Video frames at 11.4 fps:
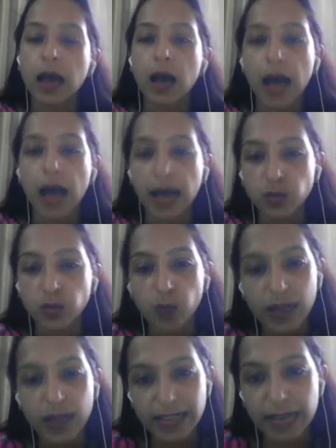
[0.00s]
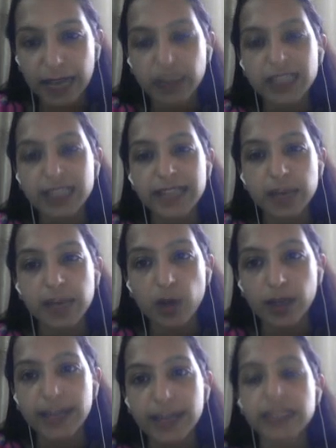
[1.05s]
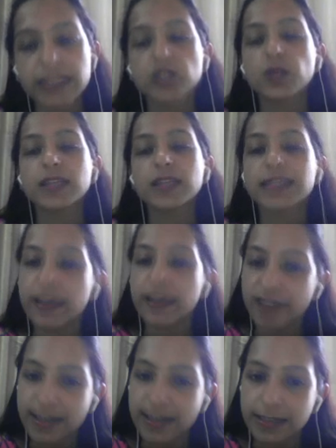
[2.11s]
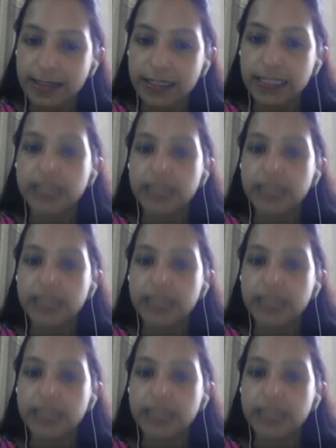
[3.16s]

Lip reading: At one time in the same organization, with the same facilities,